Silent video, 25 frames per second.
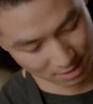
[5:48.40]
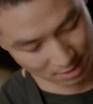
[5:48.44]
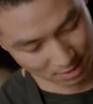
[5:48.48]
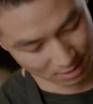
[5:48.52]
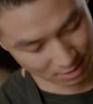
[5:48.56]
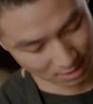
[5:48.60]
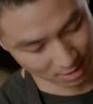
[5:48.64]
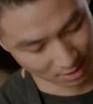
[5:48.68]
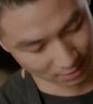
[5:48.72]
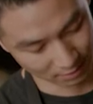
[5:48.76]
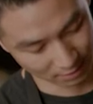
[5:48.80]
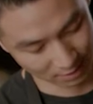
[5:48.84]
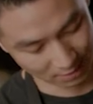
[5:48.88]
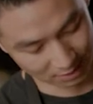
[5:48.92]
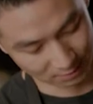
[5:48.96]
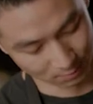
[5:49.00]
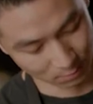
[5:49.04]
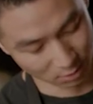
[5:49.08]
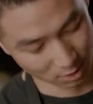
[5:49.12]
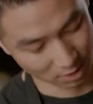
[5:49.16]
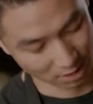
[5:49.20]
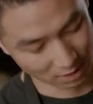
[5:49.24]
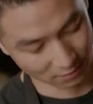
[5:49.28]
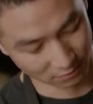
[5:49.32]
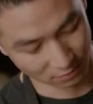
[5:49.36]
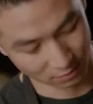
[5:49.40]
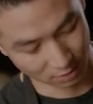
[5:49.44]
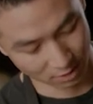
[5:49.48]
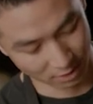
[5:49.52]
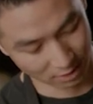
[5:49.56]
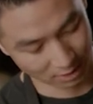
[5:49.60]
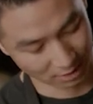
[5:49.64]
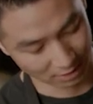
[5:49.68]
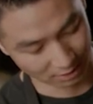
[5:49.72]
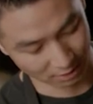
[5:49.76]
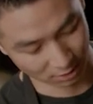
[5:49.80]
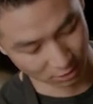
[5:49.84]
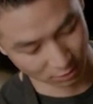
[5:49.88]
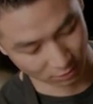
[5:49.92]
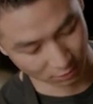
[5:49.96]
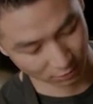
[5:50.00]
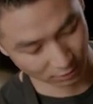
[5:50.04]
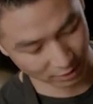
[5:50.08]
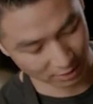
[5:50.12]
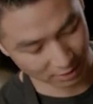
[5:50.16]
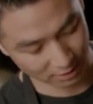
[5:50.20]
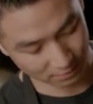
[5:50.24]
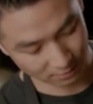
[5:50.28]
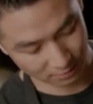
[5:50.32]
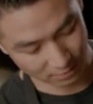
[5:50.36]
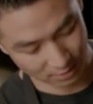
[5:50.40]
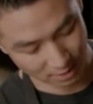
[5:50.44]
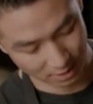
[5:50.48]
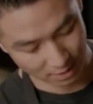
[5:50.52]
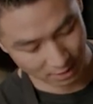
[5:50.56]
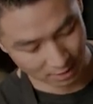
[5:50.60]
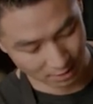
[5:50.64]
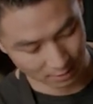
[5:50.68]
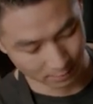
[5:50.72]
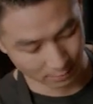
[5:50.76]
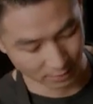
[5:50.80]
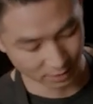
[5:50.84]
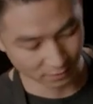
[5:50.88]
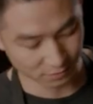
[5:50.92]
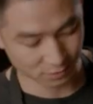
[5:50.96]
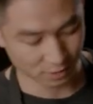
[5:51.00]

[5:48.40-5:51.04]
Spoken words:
Now in this pot I've got is cream, bit of